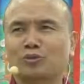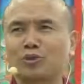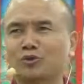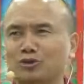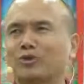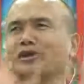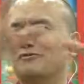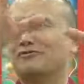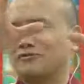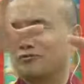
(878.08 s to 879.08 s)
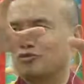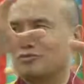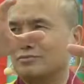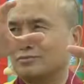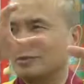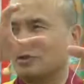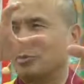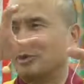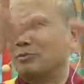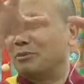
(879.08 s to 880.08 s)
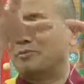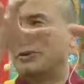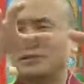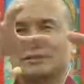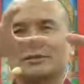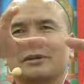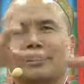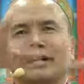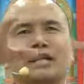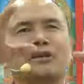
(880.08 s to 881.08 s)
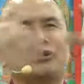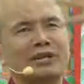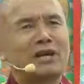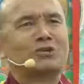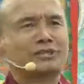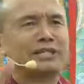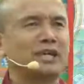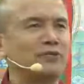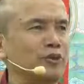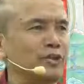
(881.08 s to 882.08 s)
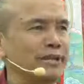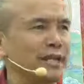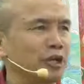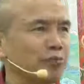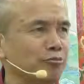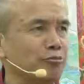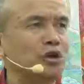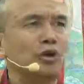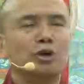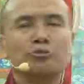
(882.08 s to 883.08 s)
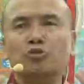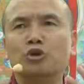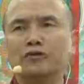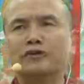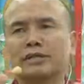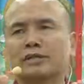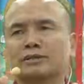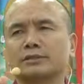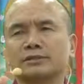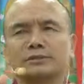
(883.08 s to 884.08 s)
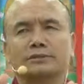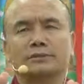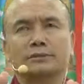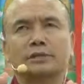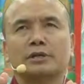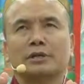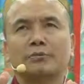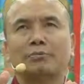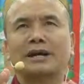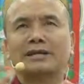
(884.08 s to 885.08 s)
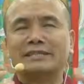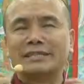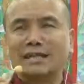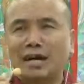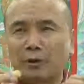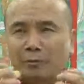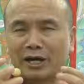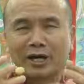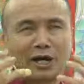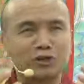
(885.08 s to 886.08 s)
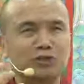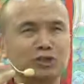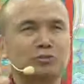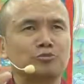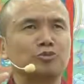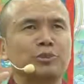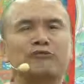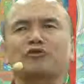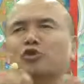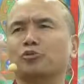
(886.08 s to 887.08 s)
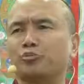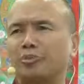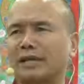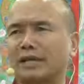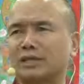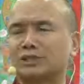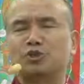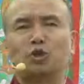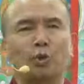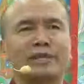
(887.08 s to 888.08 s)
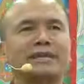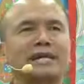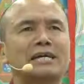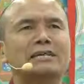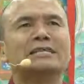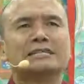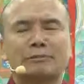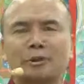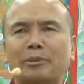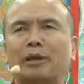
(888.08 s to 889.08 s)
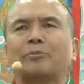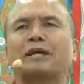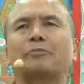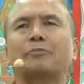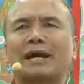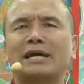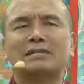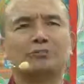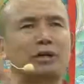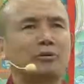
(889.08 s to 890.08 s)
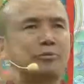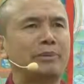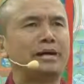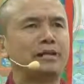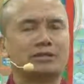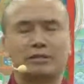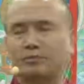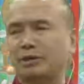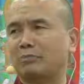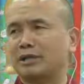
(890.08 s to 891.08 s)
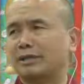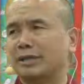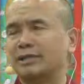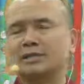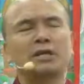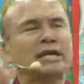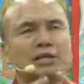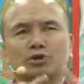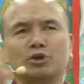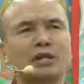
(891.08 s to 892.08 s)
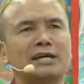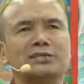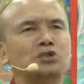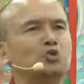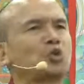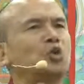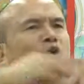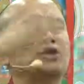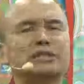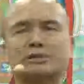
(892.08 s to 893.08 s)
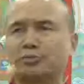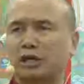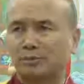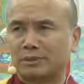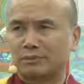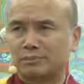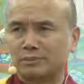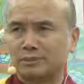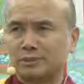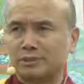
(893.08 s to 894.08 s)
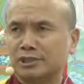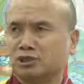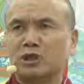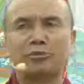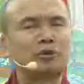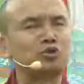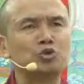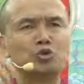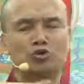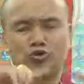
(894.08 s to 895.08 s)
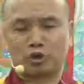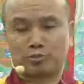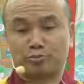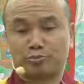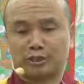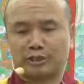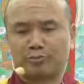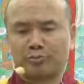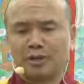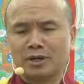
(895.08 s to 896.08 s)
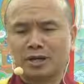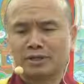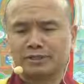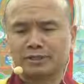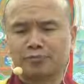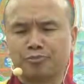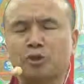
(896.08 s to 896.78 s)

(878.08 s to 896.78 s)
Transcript: We would crave to become a prince, and he renounced everything. Motivated by altruism to benefit all beings, knowing that simply by being in a palace, become the king, is not the answer to all these problems. So I must go to look for the answer.